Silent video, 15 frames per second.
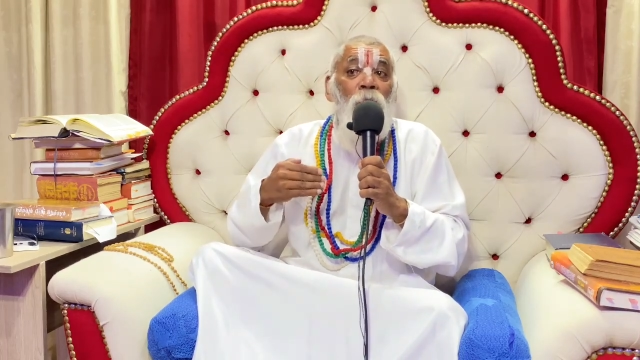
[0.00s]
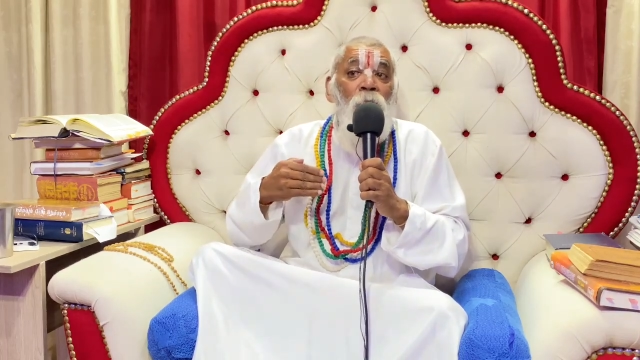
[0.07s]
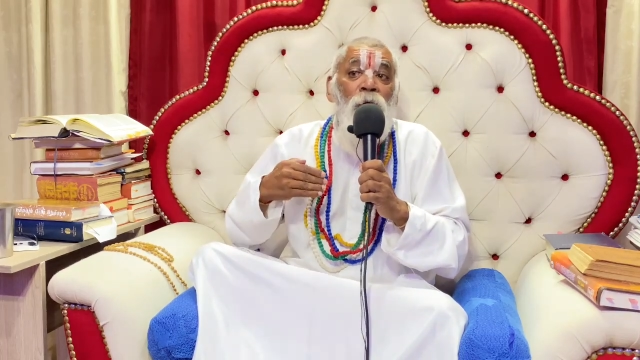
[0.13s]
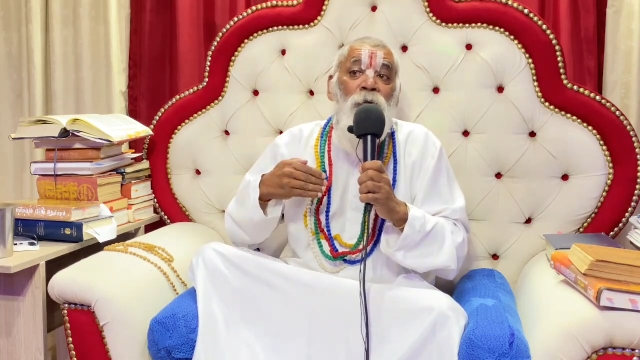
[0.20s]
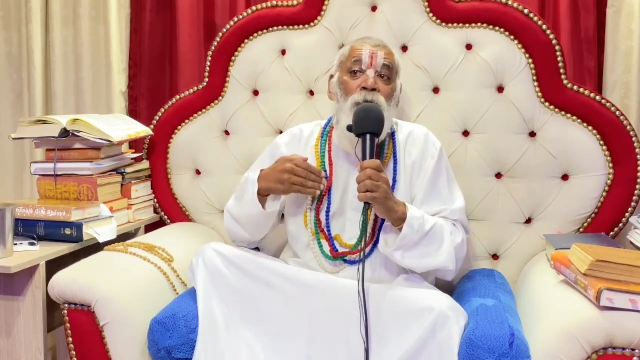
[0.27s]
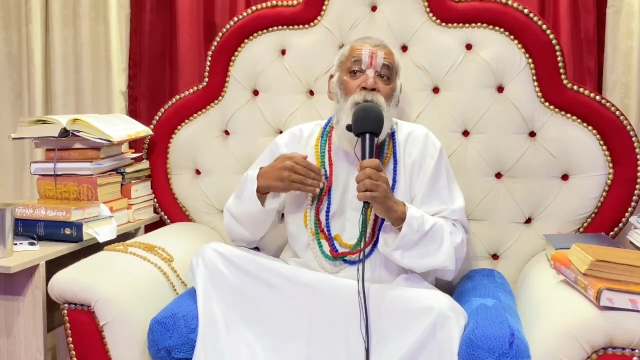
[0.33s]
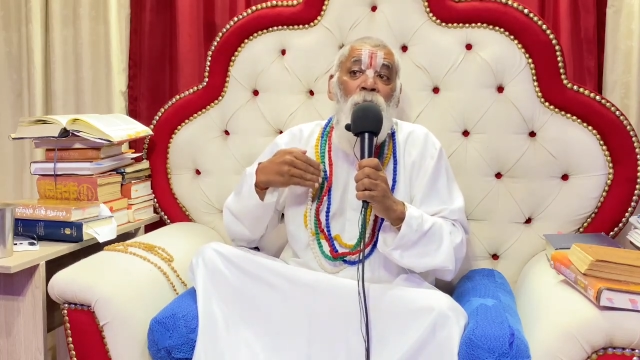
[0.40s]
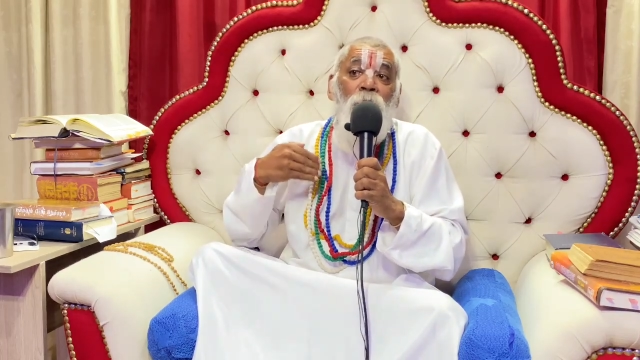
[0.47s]

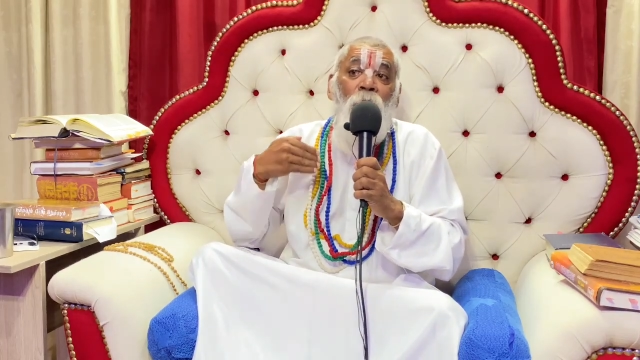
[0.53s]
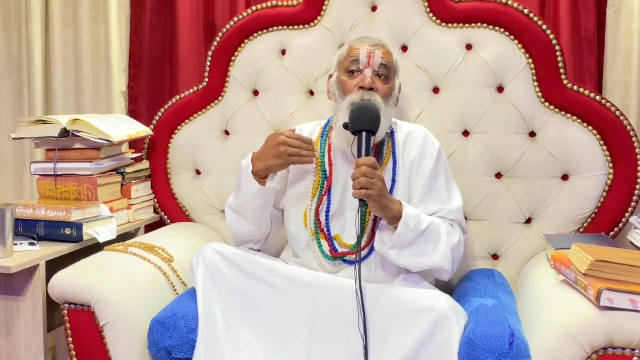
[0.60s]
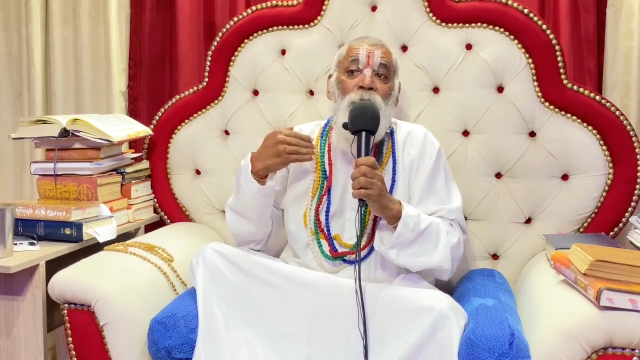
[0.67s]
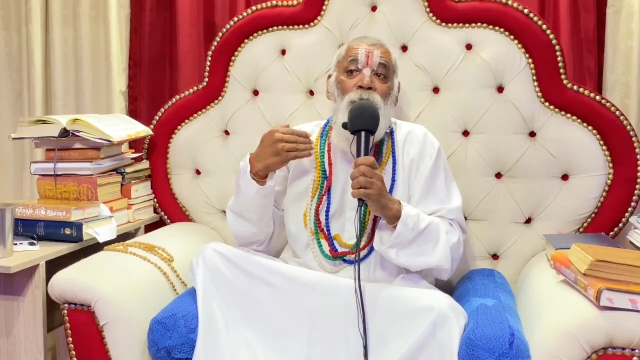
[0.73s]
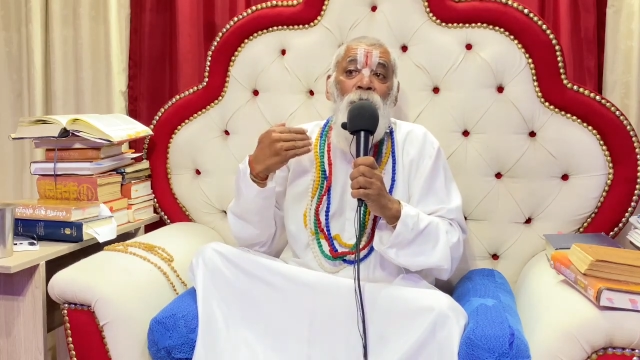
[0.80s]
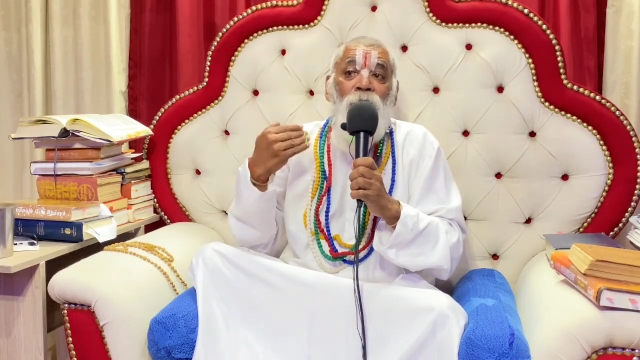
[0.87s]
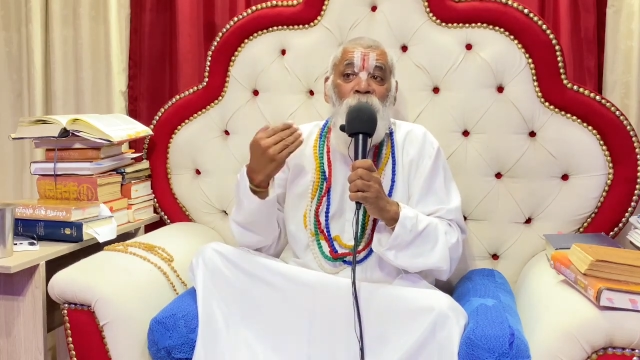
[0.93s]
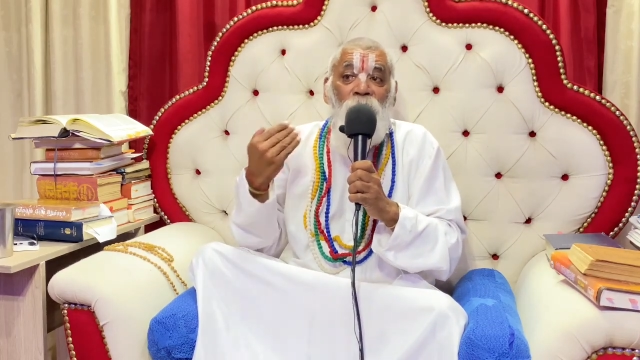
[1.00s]
also want
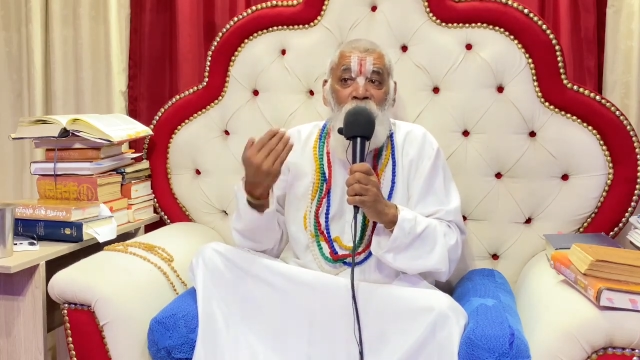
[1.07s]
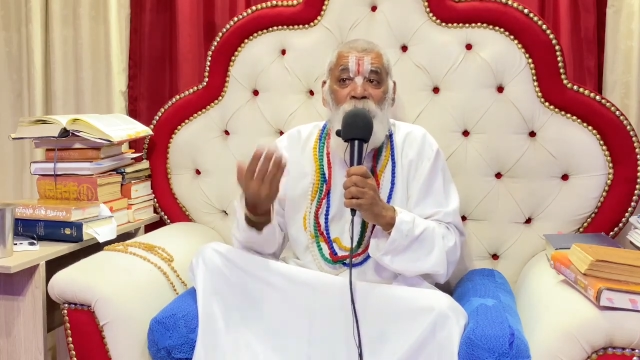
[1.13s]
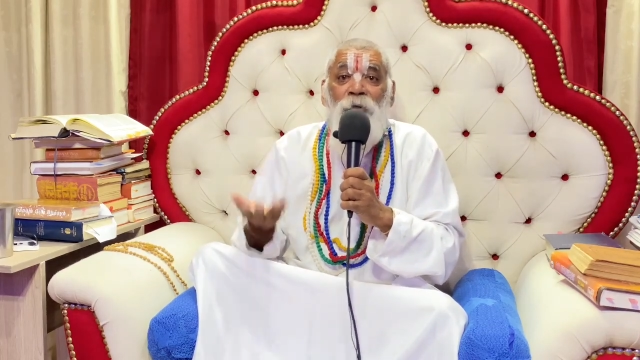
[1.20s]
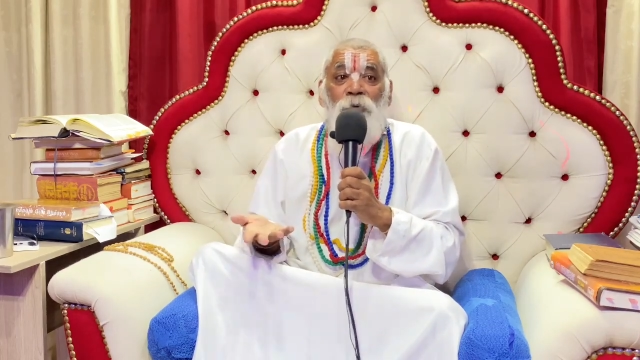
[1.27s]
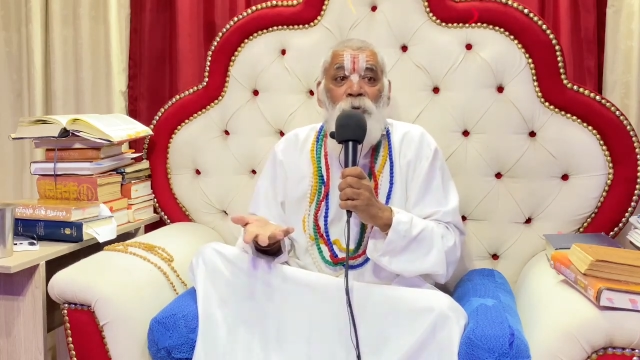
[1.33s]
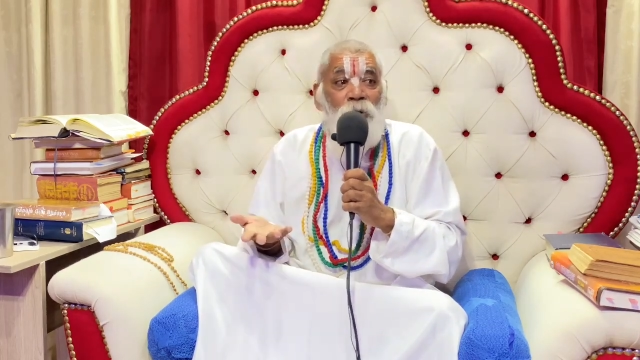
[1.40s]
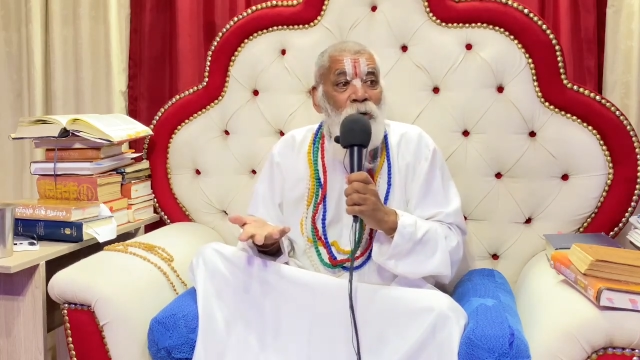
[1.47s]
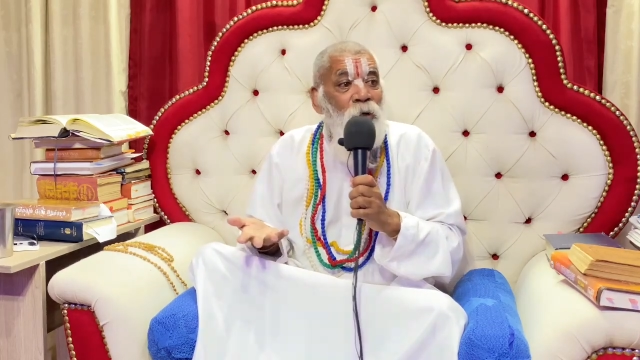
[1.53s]
to
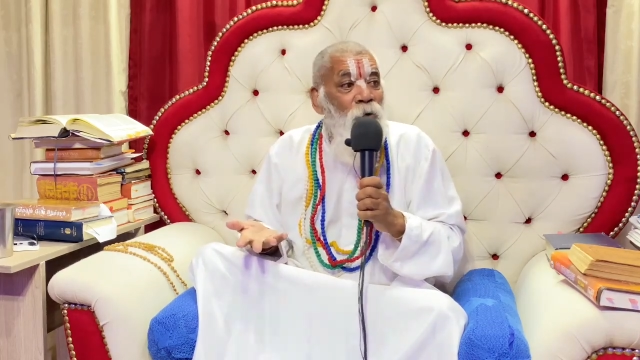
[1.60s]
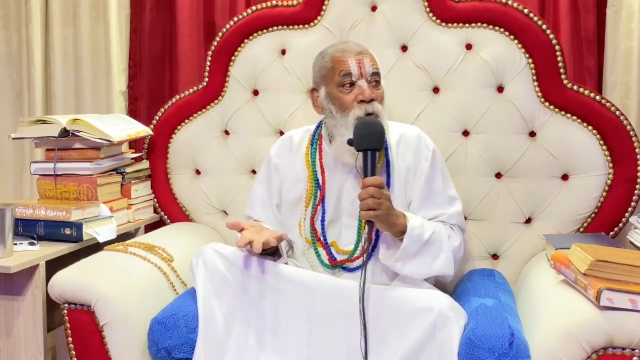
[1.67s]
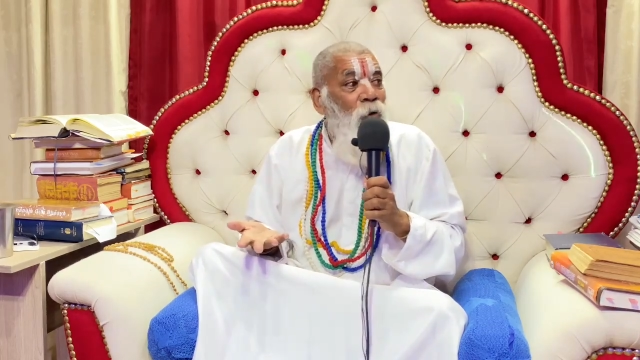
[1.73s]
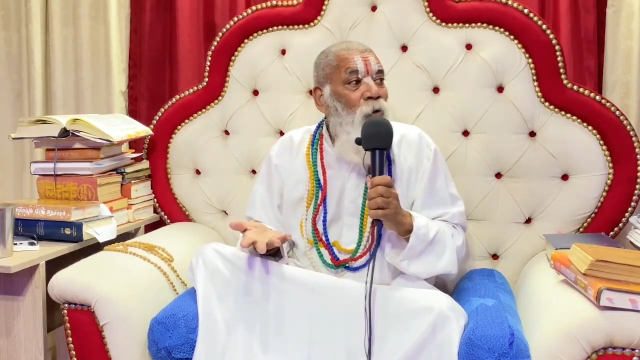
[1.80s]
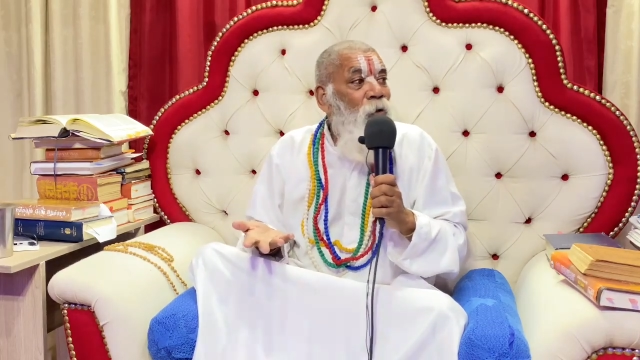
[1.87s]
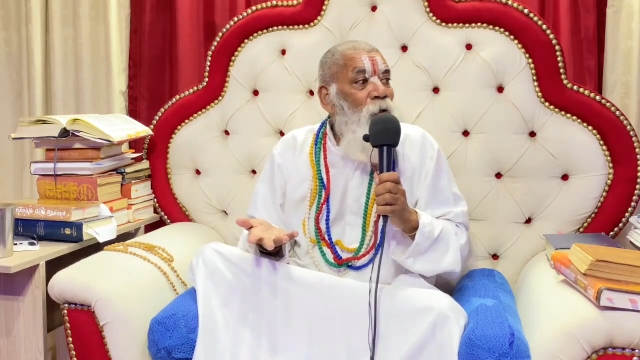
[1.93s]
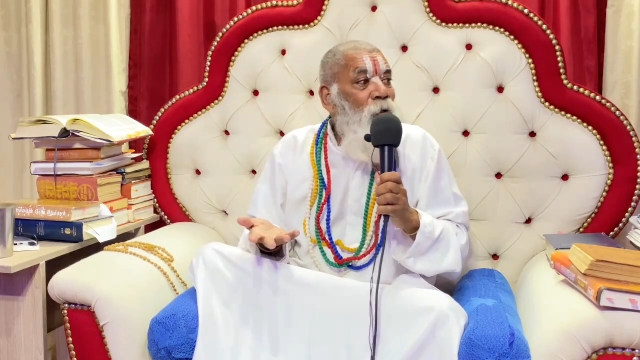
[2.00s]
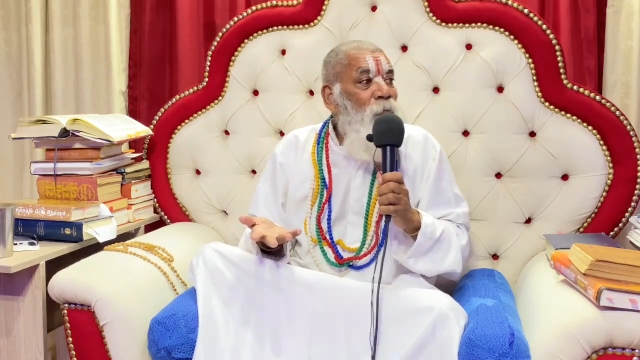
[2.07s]
fight with the
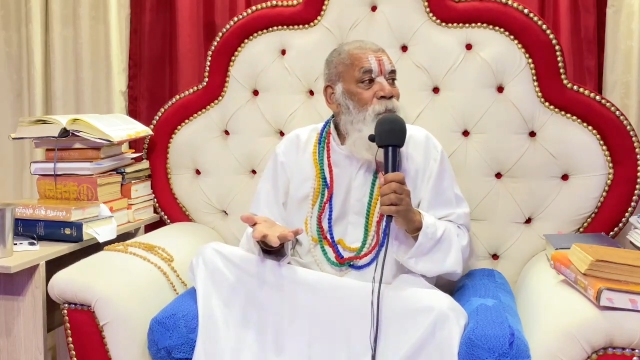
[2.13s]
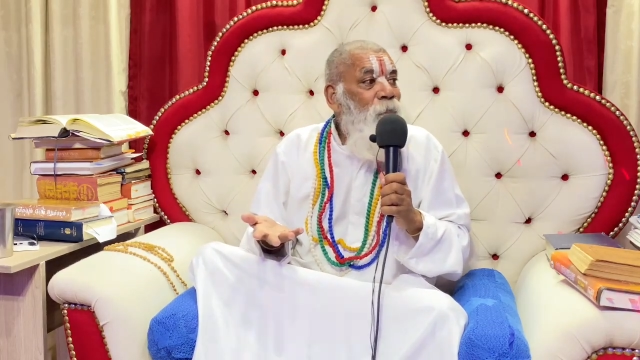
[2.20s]
Lord.